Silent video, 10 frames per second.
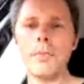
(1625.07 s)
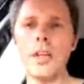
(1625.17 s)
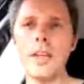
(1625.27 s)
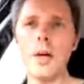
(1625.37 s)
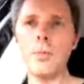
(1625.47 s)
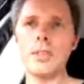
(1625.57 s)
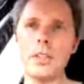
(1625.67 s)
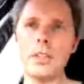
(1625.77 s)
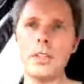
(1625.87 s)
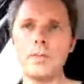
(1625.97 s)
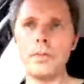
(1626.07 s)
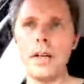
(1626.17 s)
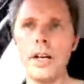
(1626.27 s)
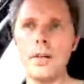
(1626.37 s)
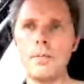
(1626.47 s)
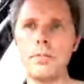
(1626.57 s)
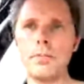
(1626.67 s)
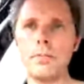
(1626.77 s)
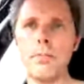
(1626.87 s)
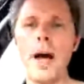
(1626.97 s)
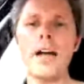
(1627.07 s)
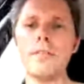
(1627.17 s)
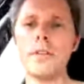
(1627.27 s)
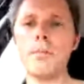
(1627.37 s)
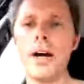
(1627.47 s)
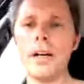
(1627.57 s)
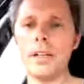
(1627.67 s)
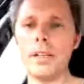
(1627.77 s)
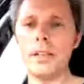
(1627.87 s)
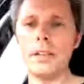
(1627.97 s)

you know, that was the um, part of the market.